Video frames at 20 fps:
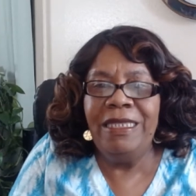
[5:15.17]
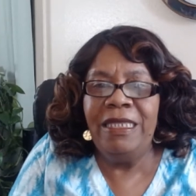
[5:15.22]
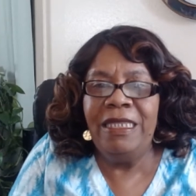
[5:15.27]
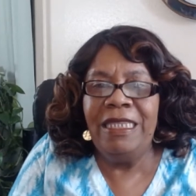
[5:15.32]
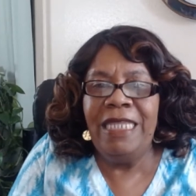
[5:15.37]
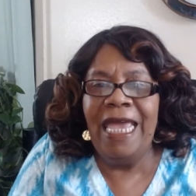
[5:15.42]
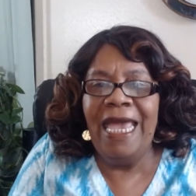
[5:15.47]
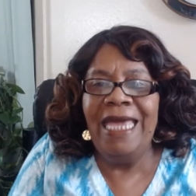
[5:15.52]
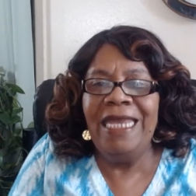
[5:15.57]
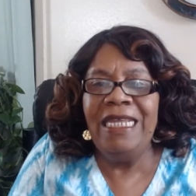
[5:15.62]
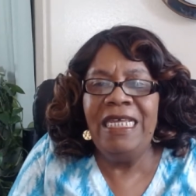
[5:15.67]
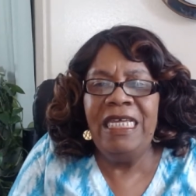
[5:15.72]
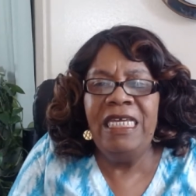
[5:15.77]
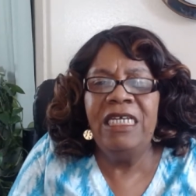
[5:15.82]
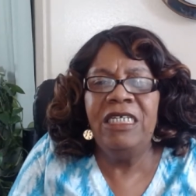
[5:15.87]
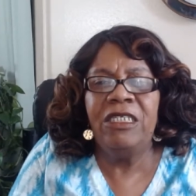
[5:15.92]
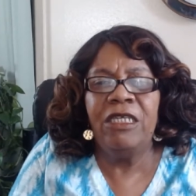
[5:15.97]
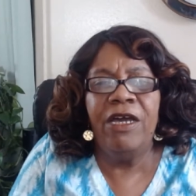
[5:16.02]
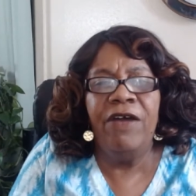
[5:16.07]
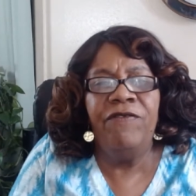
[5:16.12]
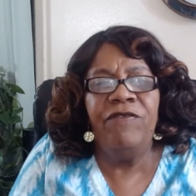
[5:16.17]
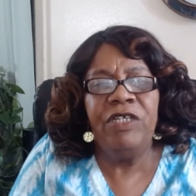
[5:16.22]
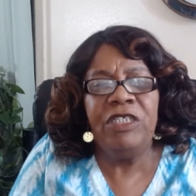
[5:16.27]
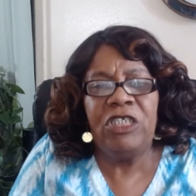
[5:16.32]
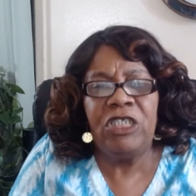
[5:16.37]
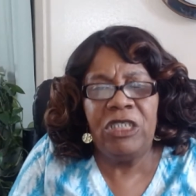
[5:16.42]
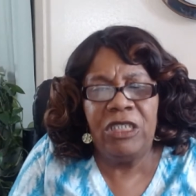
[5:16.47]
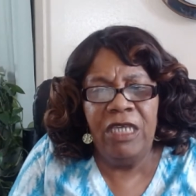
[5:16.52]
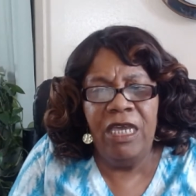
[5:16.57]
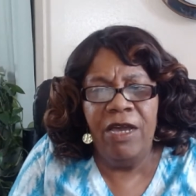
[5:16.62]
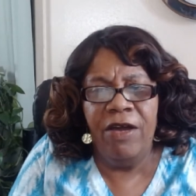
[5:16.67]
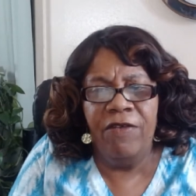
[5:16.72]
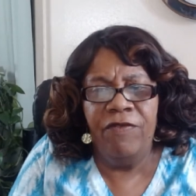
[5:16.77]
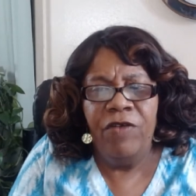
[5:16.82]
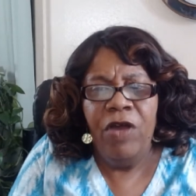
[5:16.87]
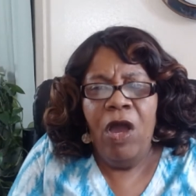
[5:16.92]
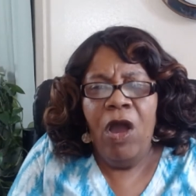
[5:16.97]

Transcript: that is of itself